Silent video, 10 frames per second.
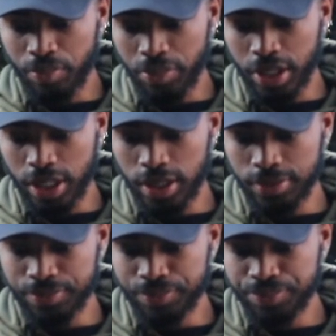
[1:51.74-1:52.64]
But
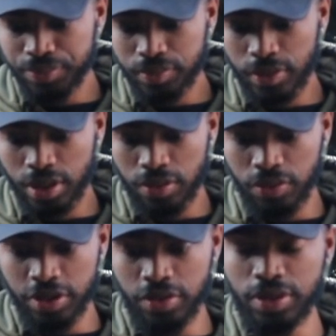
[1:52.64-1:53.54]

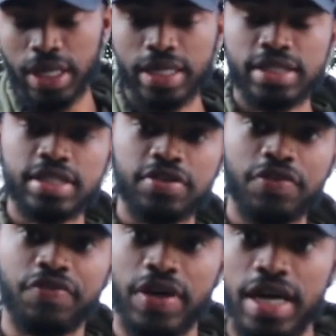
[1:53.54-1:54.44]
when you, like, let's say you
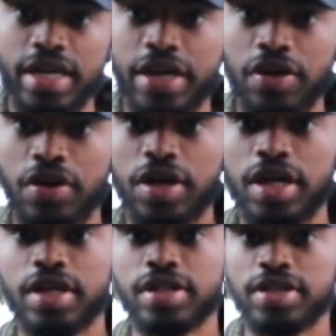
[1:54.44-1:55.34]
find a
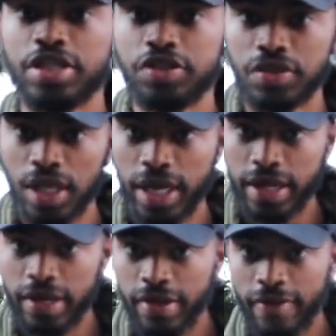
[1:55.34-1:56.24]
car that you
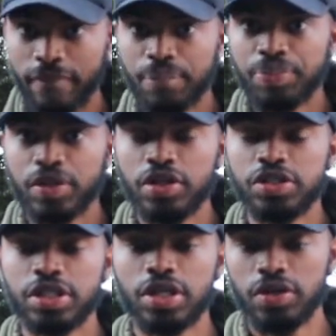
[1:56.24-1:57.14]
like, you
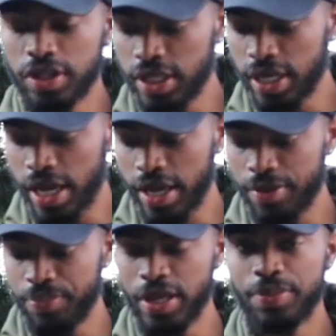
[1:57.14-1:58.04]
should go get
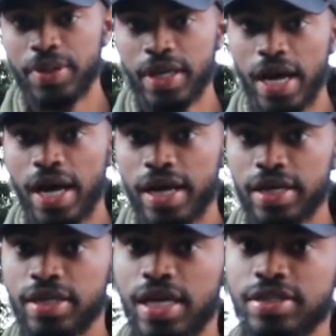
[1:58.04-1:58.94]
a
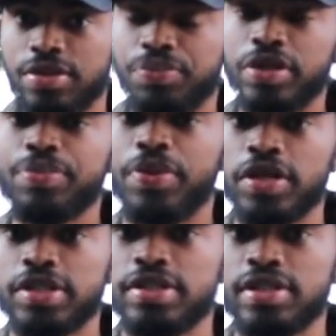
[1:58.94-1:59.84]
PPI, and that's a
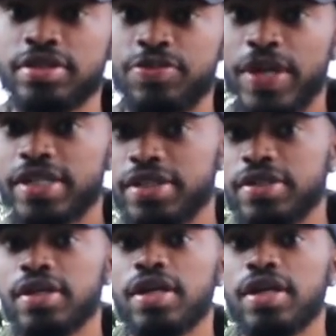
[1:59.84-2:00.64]
pre-purchase inspection.